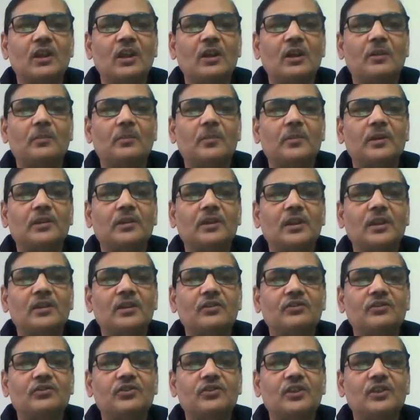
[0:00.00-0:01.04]
but
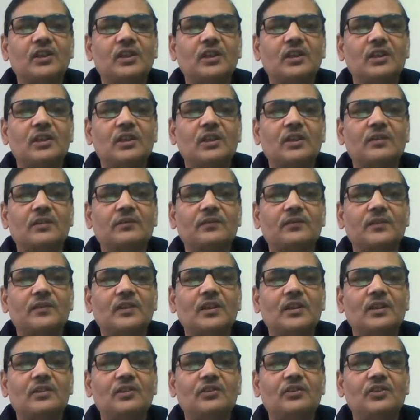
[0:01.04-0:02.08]
then
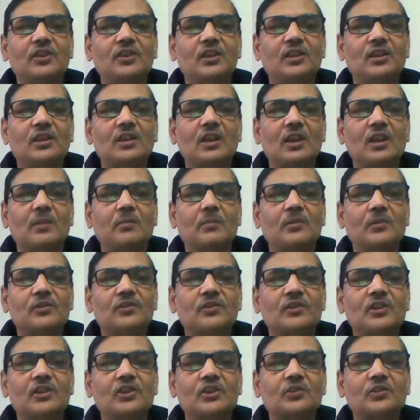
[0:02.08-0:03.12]
GFED means
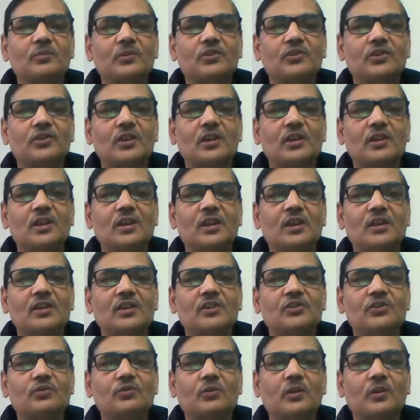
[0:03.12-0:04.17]
this much area
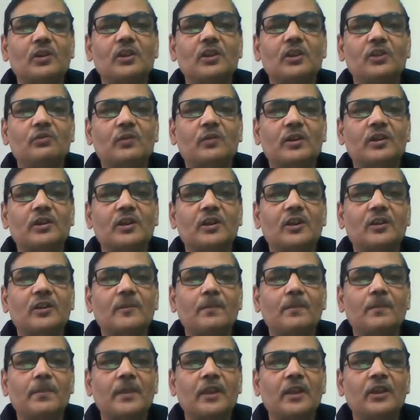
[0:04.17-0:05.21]
is inverted
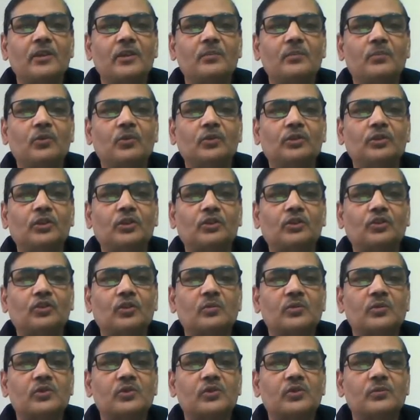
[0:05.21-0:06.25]
in both the
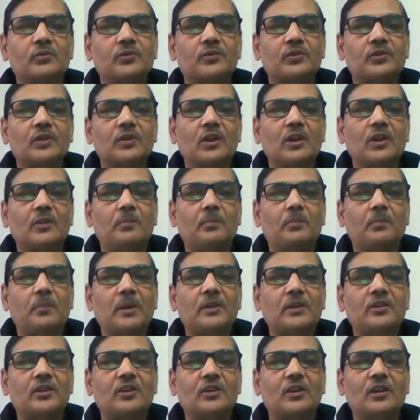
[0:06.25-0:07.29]
chromosomes.
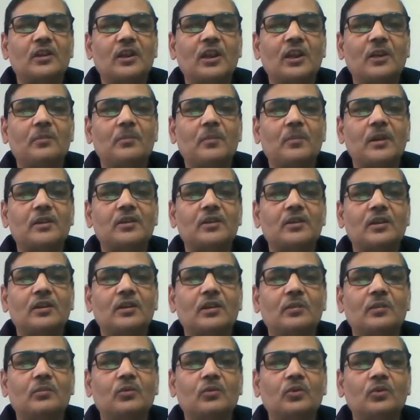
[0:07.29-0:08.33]
Paternal and maternal,
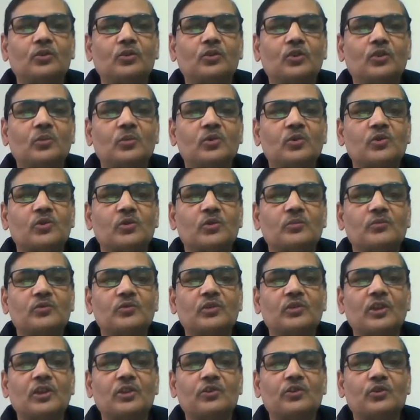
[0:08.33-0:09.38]
both chromosomes,
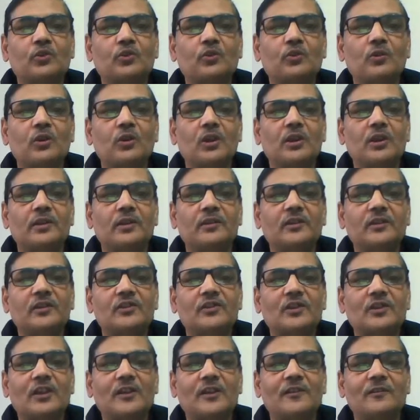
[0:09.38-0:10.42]
they show this
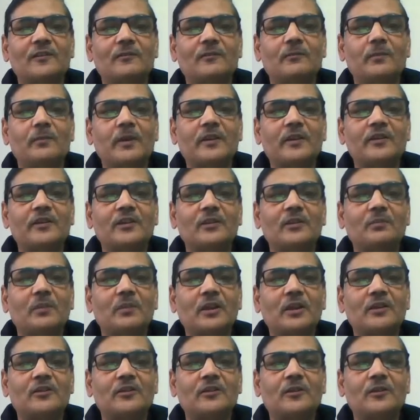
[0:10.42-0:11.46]
kind of banding
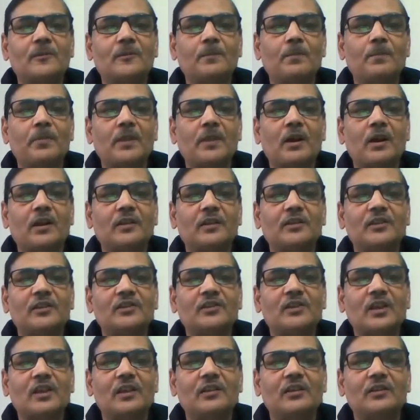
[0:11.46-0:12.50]
pattern or this
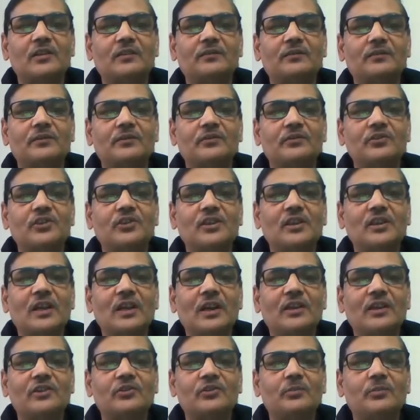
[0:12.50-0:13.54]
kind of gene
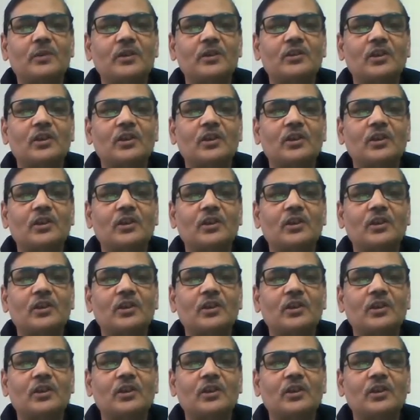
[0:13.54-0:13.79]
arrangement.